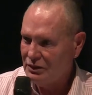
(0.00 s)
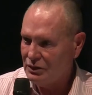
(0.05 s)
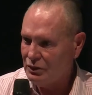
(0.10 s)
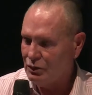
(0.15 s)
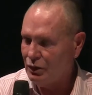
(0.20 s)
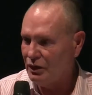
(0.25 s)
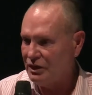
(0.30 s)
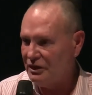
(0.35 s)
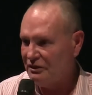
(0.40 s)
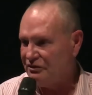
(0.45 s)

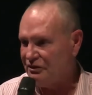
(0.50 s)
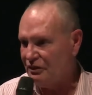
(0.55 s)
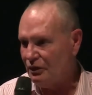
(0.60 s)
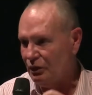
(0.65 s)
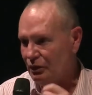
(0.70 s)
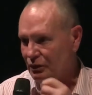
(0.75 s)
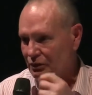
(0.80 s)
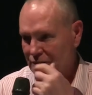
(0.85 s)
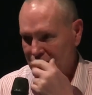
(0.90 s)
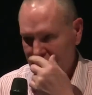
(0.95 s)

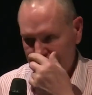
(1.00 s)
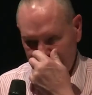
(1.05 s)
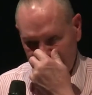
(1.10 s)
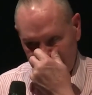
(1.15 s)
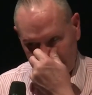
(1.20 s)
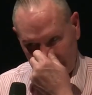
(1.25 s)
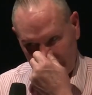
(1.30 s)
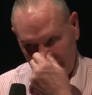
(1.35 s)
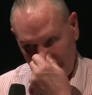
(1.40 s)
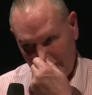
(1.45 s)
3:45,
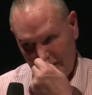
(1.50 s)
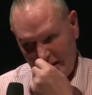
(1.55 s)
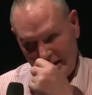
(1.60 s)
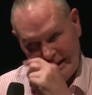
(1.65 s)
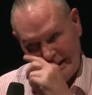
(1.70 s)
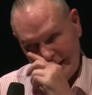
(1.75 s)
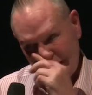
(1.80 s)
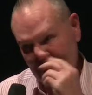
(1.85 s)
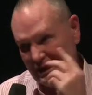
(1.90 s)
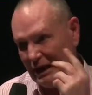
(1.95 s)

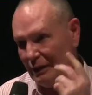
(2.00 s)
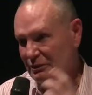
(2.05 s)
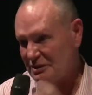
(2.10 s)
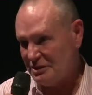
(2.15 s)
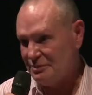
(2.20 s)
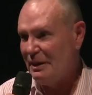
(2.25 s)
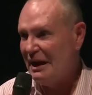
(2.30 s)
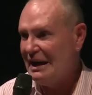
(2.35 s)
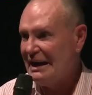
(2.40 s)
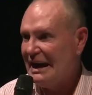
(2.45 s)
that
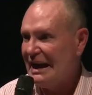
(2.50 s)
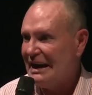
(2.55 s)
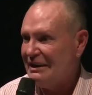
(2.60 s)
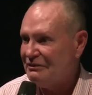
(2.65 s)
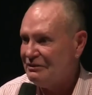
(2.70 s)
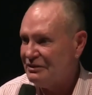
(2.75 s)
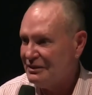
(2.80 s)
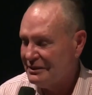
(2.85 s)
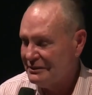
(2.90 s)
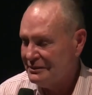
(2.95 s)
was my
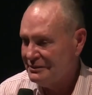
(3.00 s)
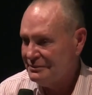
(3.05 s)
life.